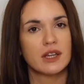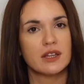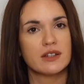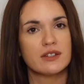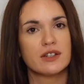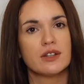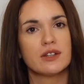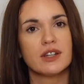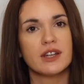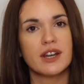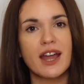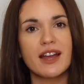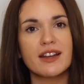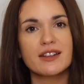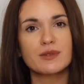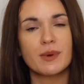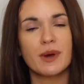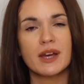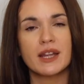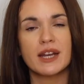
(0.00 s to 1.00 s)
So the
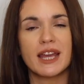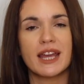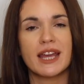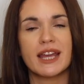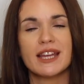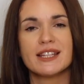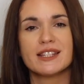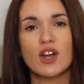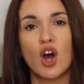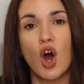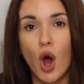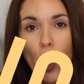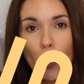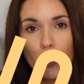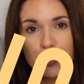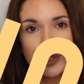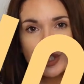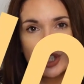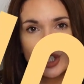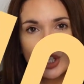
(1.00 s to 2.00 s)
next one is
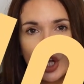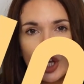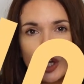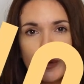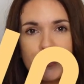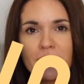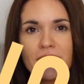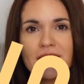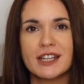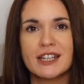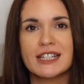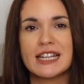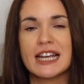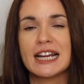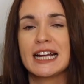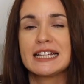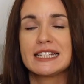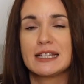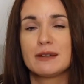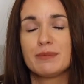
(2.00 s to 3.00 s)
optional because,
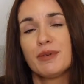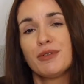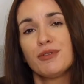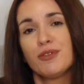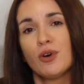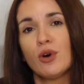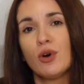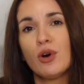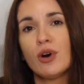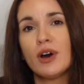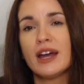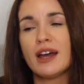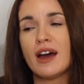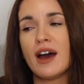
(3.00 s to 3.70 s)
like I said before,